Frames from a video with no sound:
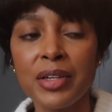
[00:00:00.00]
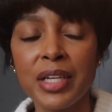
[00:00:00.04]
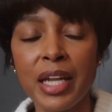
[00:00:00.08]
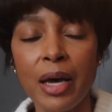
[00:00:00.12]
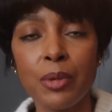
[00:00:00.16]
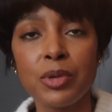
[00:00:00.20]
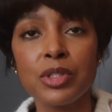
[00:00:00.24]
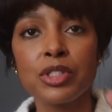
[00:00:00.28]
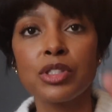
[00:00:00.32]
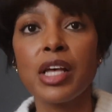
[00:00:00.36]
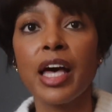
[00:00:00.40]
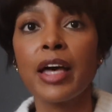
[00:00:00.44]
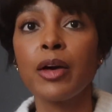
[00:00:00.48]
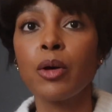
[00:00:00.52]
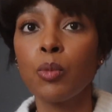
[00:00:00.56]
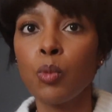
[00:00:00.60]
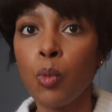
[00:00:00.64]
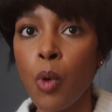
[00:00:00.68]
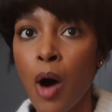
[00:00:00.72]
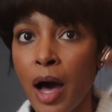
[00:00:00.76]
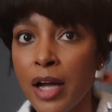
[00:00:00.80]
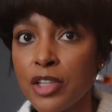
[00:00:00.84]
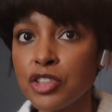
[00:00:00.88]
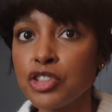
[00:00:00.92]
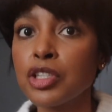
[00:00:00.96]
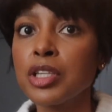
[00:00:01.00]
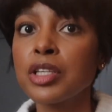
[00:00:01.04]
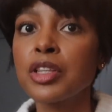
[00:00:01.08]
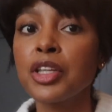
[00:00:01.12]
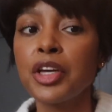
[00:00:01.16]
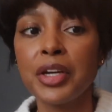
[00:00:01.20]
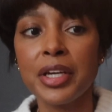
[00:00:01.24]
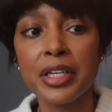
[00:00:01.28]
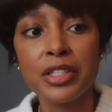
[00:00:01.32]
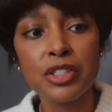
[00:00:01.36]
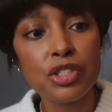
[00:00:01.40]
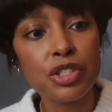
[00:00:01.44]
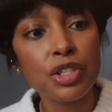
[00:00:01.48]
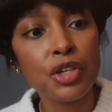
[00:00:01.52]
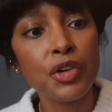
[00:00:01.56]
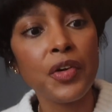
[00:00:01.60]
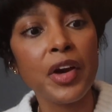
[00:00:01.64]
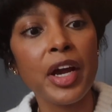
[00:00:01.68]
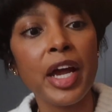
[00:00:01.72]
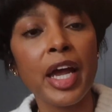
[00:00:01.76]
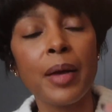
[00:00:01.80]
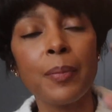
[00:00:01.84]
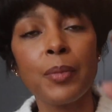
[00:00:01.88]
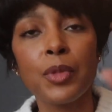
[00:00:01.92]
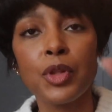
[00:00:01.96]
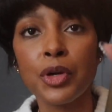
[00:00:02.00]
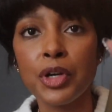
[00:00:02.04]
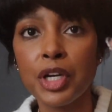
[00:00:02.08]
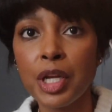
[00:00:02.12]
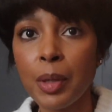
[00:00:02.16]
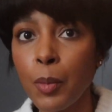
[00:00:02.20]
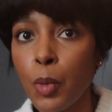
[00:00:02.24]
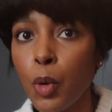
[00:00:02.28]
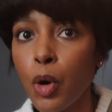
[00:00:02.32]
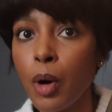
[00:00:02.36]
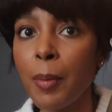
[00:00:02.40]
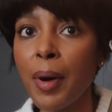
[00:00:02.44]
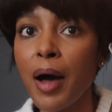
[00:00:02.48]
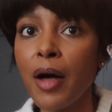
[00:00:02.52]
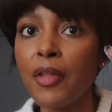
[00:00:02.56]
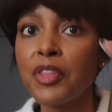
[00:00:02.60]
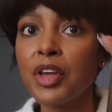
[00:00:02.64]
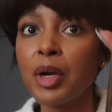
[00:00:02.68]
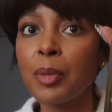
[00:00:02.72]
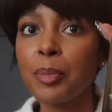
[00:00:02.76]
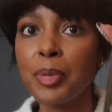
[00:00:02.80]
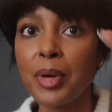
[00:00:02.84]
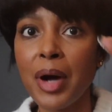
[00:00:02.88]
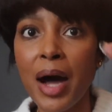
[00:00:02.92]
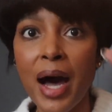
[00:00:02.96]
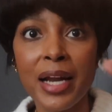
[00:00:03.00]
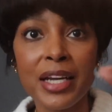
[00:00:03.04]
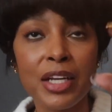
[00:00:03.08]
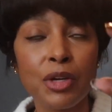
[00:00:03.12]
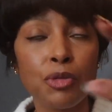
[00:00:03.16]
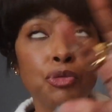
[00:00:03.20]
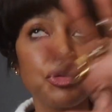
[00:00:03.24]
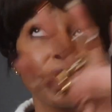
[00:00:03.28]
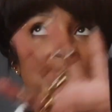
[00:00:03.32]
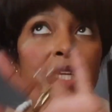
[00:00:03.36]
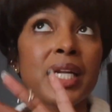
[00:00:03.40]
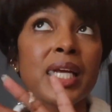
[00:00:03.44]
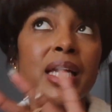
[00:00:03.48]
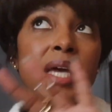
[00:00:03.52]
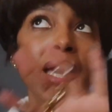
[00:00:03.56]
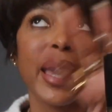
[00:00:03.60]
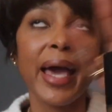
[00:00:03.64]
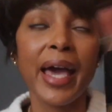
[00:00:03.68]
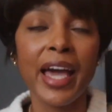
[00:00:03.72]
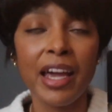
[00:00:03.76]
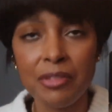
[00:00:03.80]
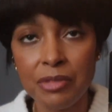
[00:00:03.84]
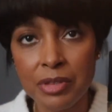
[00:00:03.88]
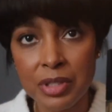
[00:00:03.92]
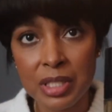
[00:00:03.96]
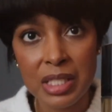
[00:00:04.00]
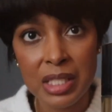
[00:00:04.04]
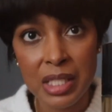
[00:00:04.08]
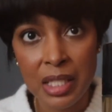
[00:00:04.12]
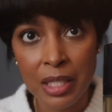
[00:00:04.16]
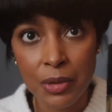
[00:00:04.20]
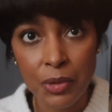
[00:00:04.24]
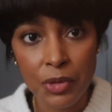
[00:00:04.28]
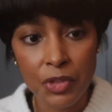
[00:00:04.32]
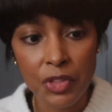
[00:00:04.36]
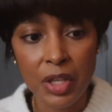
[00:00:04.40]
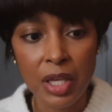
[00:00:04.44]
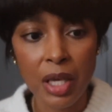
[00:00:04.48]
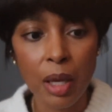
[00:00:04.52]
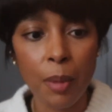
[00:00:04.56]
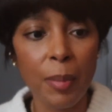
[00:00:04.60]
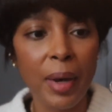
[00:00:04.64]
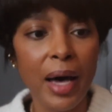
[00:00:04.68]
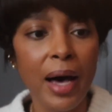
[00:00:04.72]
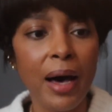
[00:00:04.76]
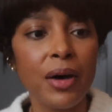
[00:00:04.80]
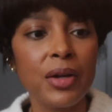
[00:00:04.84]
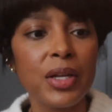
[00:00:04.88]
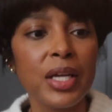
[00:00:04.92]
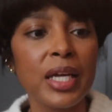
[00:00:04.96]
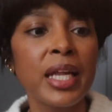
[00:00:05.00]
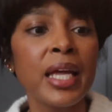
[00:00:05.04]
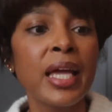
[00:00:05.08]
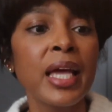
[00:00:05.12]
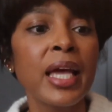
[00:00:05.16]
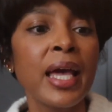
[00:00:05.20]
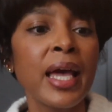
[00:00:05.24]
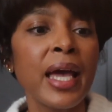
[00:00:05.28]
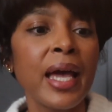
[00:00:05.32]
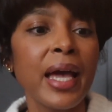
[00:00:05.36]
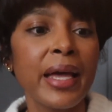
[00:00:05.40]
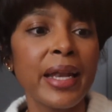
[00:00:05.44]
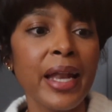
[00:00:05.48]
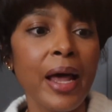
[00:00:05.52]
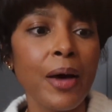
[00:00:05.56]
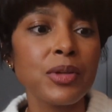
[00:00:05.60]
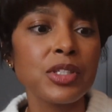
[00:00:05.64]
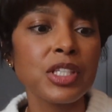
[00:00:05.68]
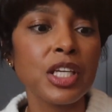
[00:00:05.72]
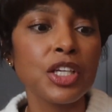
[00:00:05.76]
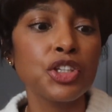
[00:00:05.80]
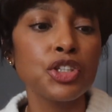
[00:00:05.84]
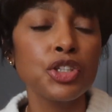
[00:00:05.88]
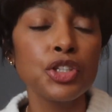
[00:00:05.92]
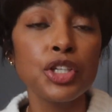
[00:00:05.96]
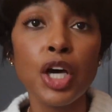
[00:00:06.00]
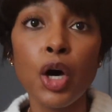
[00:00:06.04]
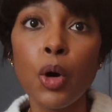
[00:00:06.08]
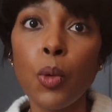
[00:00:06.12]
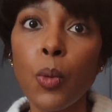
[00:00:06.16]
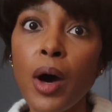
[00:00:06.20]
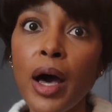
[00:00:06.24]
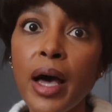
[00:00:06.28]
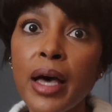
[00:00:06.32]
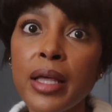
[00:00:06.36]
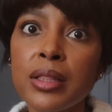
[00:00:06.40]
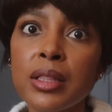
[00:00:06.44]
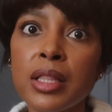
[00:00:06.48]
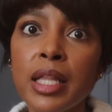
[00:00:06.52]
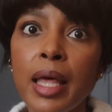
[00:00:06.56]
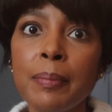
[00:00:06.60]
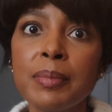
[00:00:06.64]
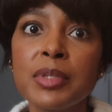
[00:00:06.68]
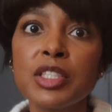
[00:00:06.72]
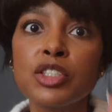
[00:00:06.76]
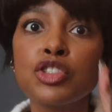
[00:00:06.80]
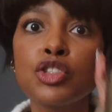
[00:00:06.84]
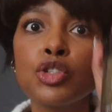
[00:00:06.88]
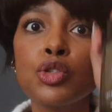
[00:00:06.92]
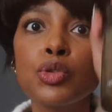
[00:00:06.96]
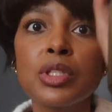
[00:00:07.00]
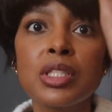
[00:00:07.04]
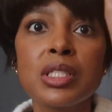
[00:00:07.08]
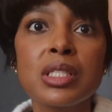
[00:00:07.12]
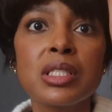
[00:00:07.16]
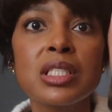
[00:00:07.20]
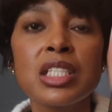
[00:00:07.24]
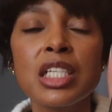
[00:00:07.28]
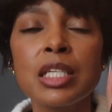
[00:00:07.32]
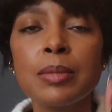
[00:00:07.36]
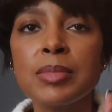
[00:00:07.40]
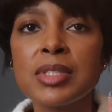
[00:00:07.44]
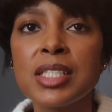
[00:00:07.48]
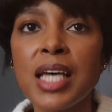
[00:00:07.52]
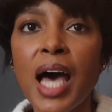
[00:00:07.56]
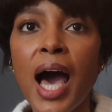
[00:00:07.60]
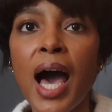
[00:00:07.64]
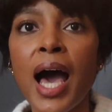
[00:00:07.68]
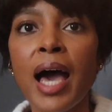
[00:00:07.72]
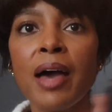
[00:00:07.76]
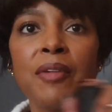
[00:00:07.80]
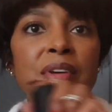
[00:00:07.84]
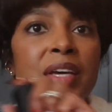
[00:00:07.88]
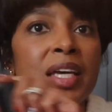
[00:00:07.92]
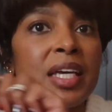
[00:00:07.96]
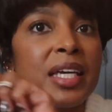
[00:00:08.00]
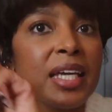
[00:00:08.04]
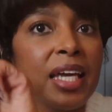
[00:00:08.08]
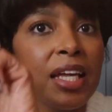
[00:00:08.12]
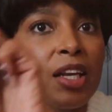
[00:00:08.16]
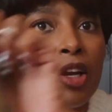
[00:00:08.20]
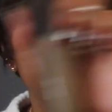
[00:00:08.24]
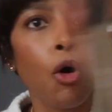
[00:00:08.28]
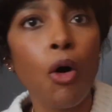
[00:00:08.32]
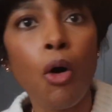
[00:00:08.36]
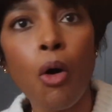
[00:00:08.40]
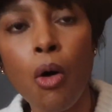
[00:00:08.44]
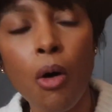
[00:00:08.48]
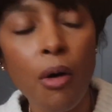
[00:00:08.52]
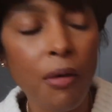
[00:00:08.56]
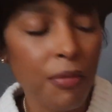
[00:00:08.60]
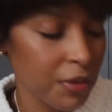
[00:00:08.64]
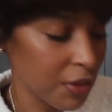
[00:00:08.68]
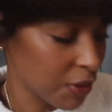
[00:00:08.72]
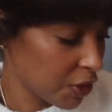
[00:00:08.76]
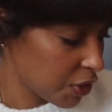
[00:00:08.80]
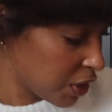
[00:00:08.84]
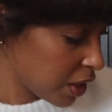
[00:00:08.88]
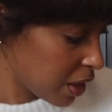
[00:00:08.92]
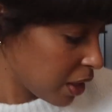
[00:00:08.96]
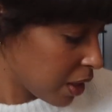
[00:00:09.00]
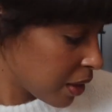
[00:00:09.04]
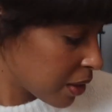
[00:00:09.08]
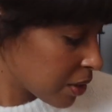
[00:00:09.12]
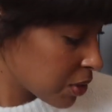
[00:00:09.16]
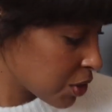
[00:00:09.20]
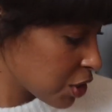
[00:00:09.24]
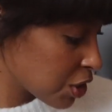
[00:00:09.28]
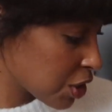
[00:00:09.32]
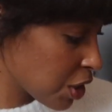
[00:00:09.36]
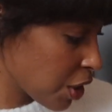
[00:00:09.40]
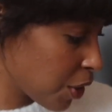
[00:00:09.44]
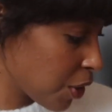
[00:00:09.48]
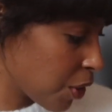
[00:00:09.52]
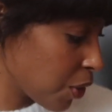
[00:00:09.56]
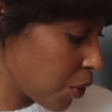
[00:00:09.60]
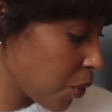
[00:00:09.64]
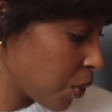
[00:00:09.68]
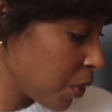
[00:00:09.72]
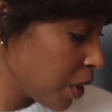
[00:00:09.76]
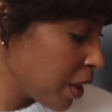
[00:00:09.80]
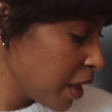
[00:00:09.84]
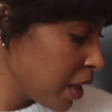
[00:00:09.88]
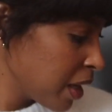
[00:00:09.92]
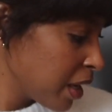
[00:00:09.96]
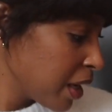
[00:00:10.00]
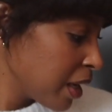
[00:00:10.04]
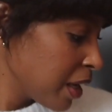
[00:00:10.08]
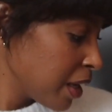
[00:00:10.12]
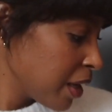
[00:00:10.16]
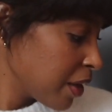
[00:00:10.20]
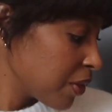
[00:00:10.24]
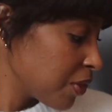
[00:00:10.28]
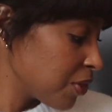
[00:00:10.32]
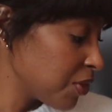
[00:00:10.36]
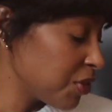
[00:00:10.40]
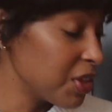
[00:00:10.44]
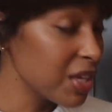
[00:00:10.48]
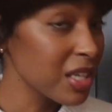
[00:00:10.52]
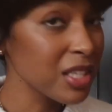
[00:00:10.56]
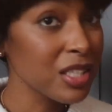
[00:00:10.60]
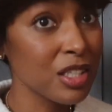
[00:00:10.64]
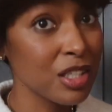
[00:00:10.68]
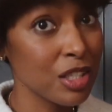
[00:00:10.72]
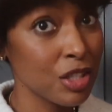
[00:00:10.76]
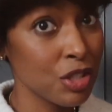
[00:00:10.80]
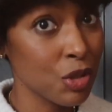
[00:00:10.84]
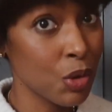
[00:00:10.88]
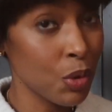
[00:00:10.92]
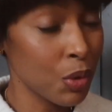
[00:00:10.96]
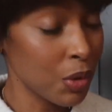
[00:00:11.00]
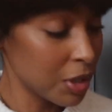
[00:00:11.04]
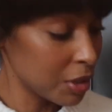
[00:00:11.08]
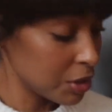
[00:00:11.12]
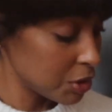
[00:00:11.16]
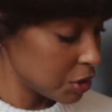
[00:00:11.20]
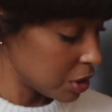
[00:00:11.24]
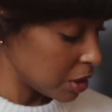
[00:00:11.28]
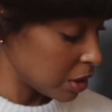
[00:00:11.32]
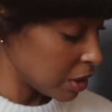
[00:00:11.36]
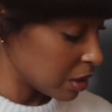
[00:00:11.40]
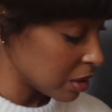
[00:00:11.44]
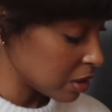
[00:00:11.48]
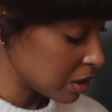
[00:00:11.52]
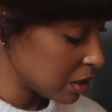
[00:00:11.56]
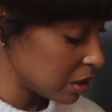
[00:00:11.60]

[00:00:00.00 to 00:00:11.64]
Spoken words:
And I was like watching their Instagram, learning more about their product, reading every single thing about it, and I was like, you know what, let me do the deep dive and get all the things. So this is gorgeous.